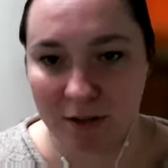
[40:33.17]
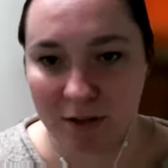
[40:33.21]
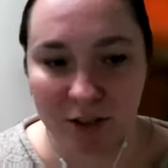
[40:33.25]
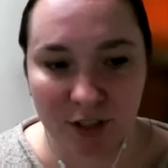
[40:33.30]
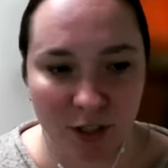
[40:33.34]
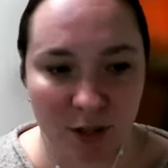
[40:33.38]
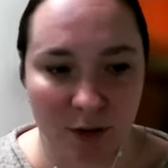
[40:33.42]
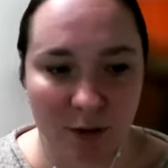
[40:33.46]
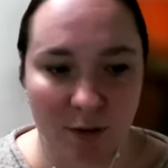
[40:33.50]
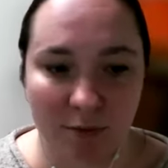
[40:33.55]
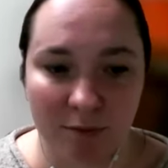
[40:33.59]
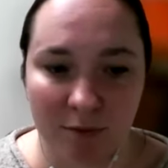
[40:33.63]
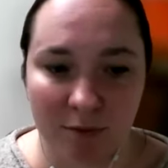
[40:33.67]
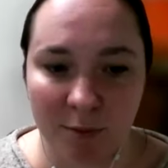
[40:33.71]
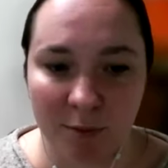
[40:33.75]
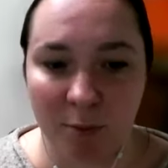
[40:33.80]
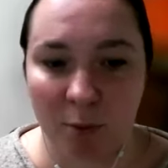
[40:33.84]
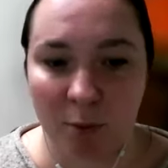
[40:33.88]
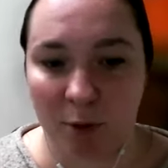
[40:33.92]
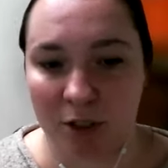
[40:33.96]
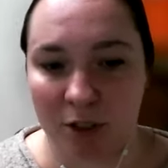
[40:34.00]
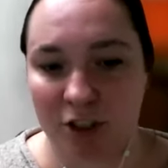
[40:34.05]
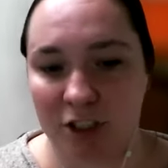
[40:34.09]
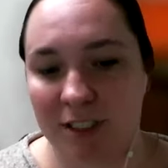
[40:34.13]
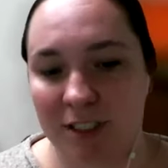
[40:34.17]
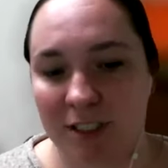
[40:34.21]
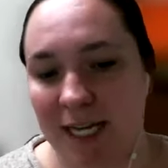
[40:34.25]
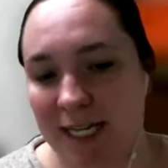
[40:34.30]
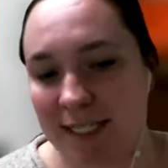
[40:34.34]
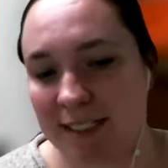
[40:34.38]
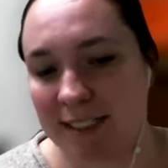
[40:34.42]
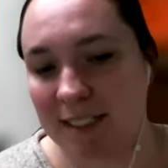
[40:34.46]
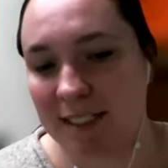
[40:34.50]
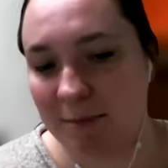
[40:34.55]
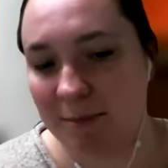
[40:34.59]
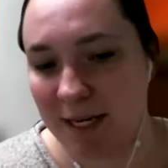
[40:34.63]
So the board just
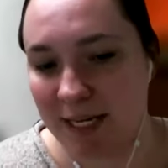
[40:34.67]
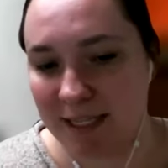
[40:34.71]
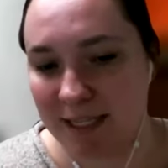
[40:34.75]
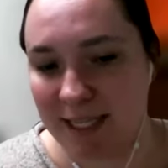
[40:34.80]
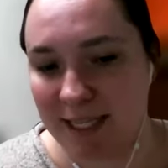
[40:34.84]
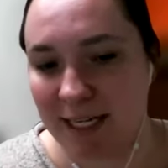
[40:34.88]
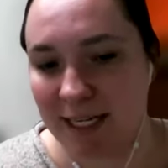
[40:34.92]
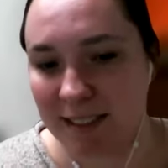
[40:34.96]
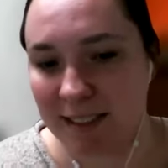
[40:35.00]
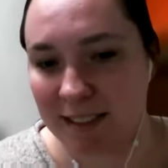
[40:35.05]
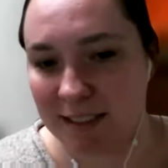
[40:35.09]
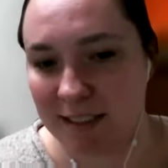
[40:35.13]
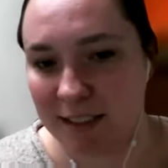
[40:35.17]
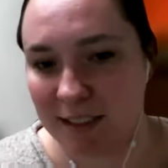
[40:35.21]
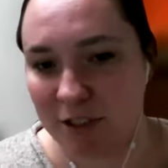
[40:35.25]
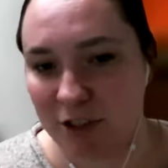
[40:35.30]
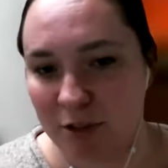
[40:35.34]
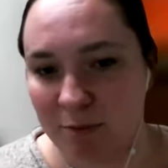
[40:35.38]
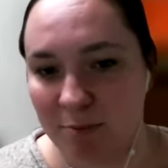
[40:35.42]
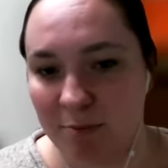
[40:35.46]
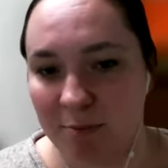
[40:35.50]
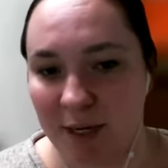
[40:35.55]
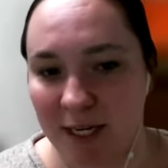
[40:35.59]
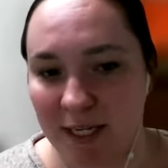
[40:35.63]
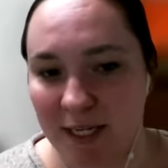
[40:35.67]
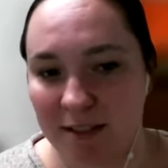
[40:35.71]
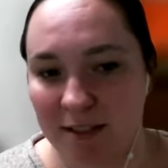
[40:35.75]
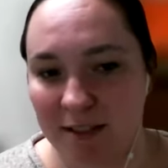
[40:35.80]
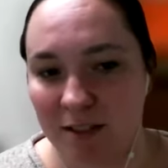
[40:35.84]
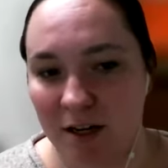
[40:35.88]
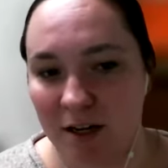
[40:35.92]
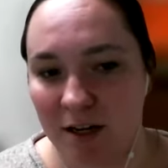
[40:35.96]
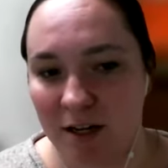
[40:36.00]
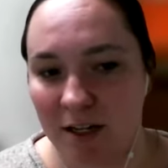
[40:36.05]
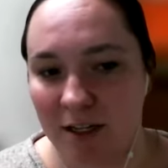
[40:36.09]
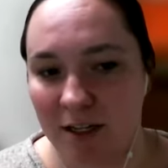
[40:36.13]
has to make that decision
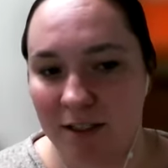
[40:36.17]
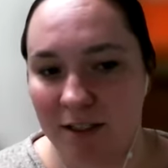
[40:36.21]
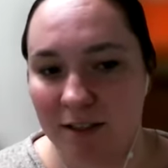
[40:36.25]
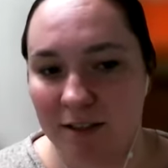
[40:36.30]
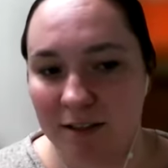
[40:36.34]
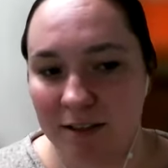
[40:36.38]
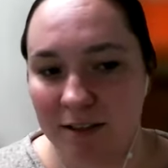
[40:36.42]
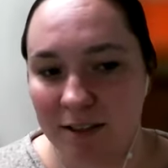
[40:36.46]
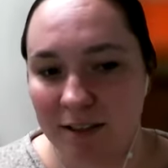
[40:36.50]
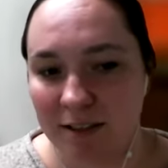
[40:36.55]
based on